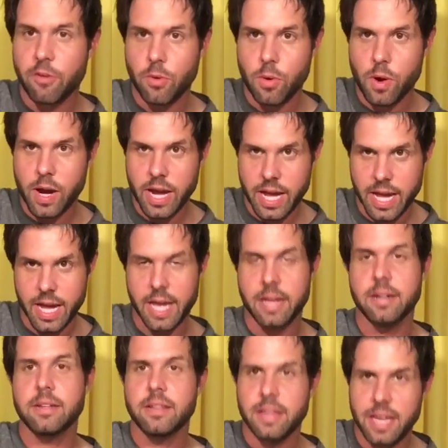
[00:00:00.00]
4
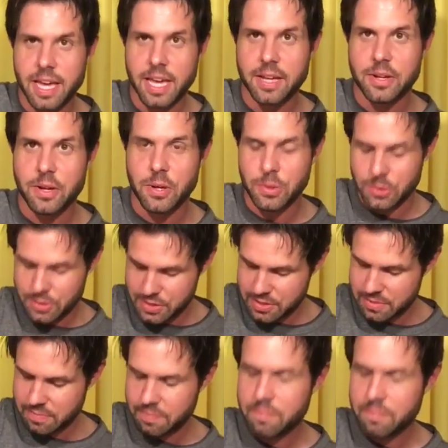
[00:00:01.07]
and 8 notes.